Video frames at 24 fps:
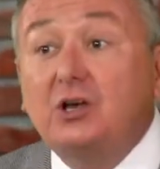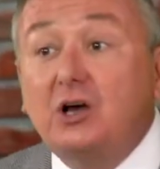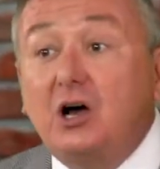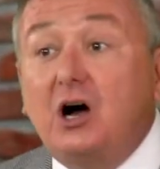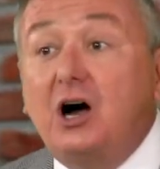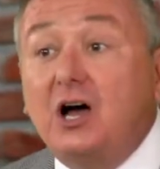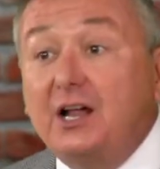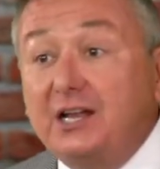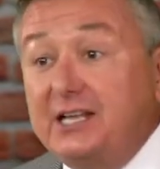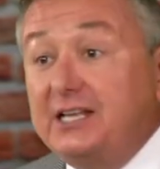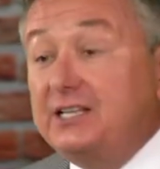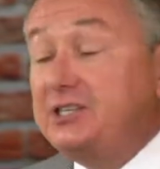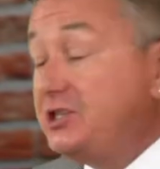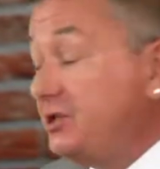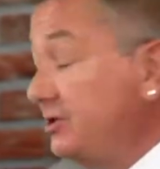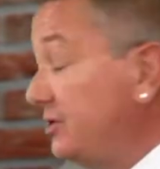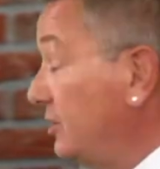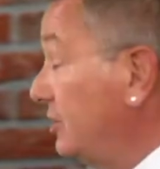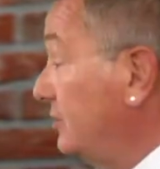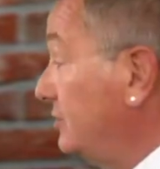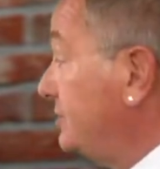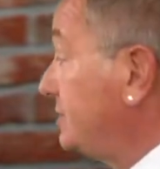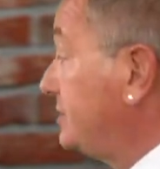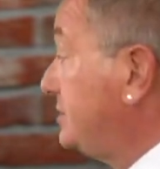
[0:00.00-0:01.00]
on each of
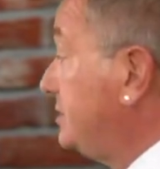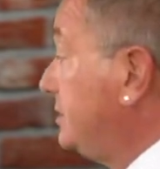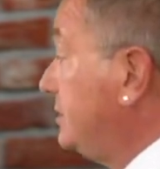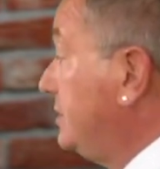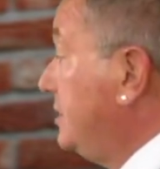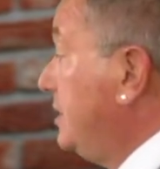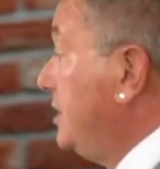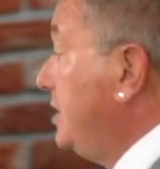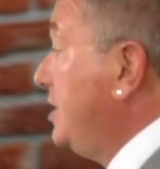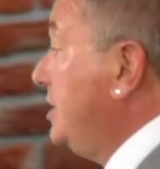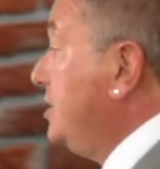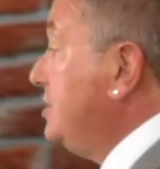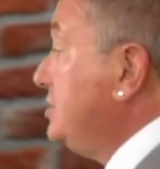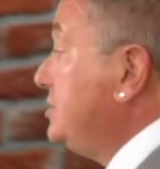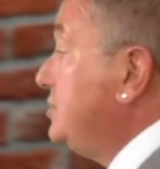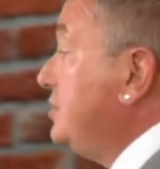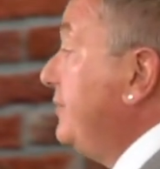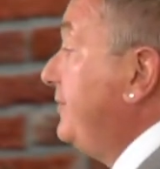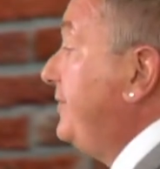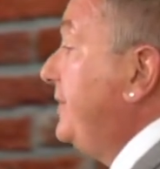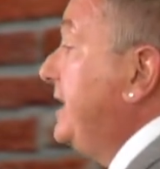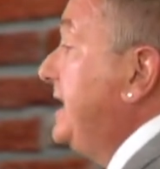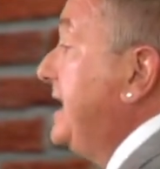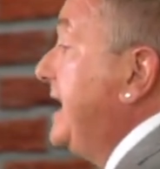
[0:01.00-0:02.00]
those. So
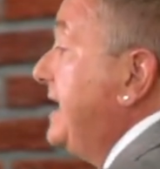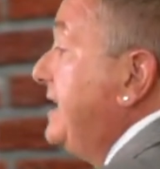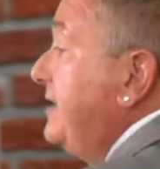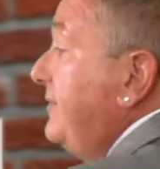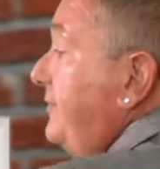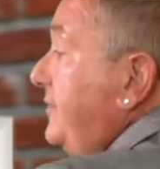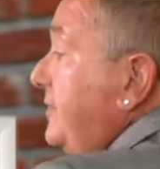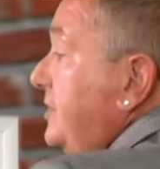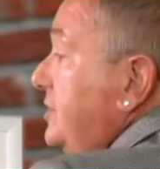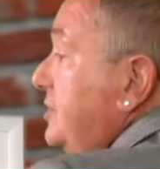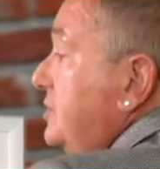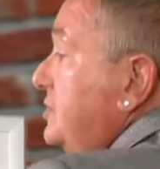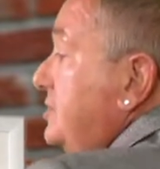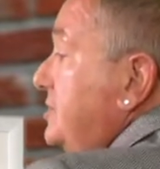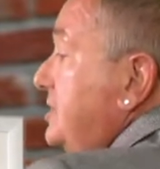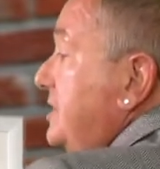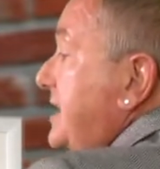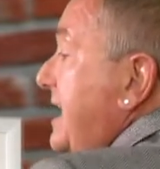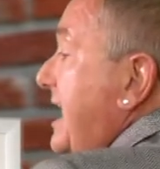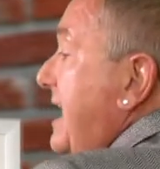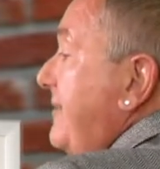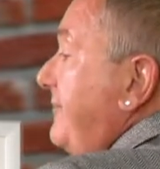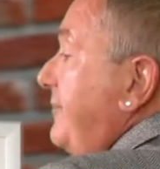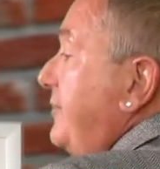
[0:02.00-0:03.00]
if you used an
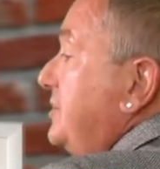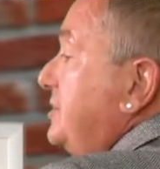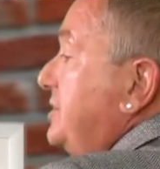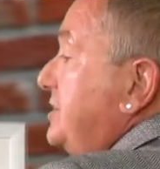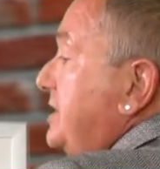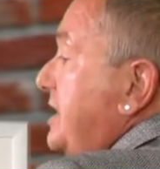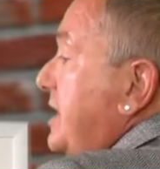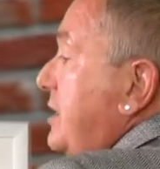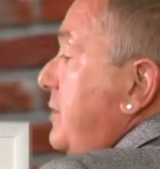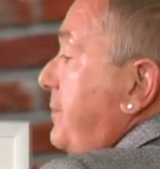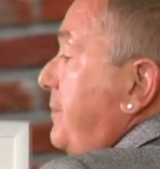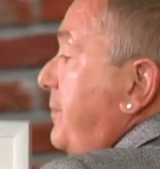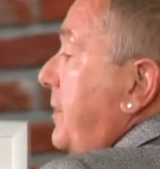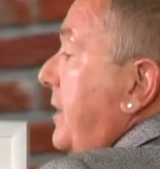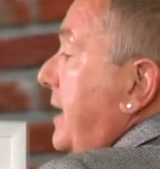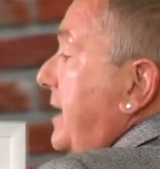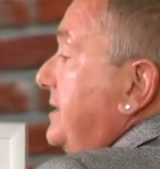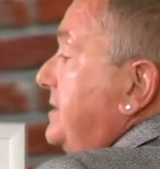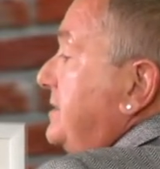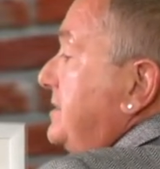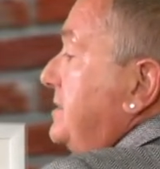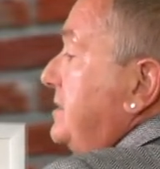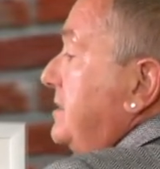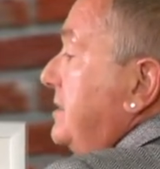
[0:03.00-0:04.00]
average sale
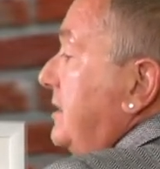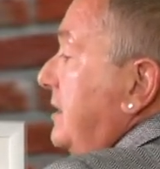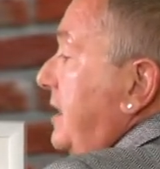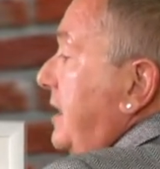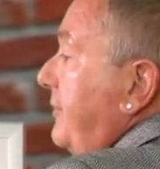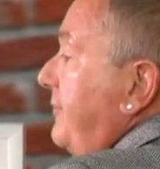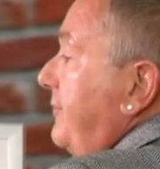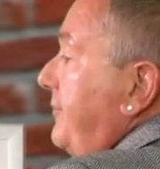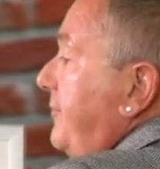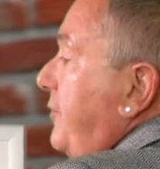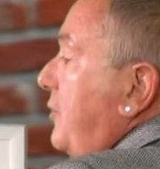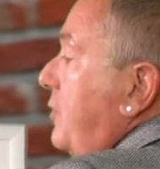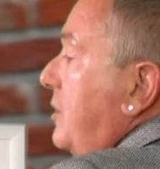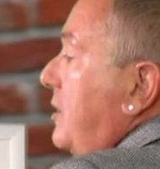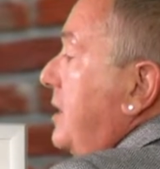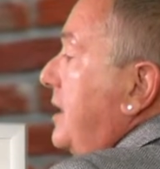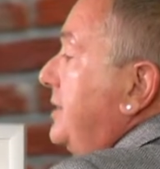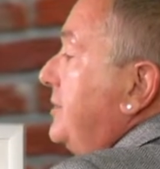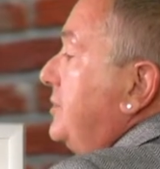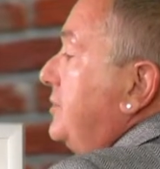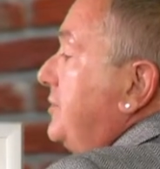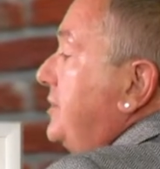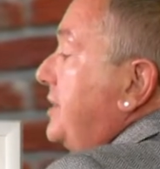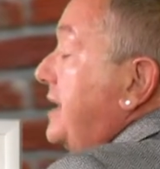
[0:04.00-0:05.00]
price of
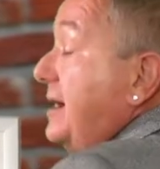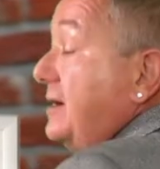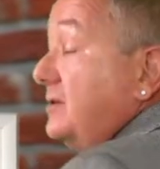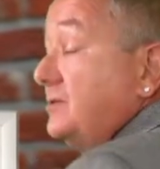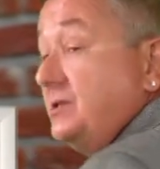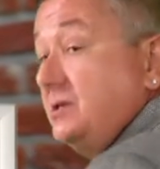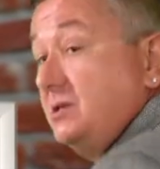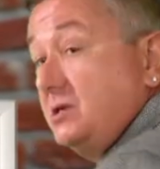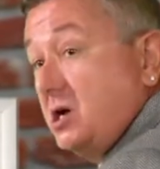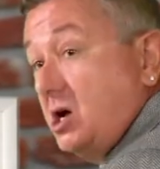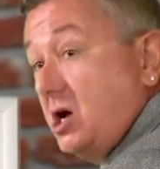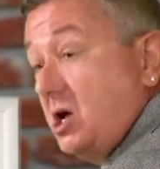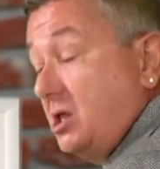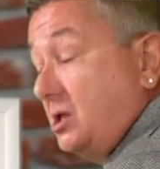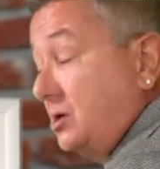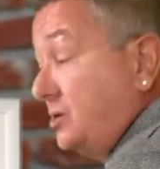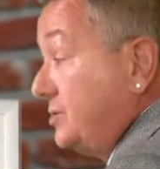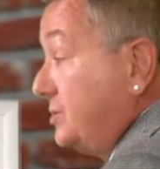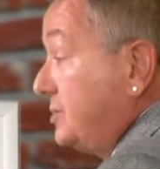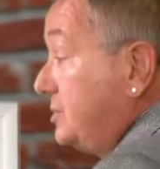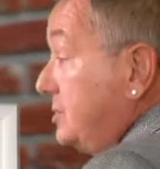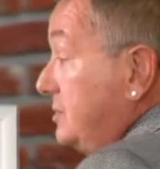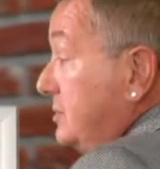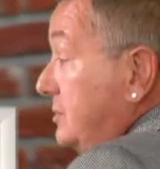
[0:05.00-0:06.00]

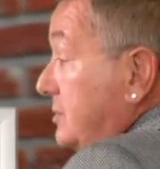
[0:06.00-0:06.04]
$400,000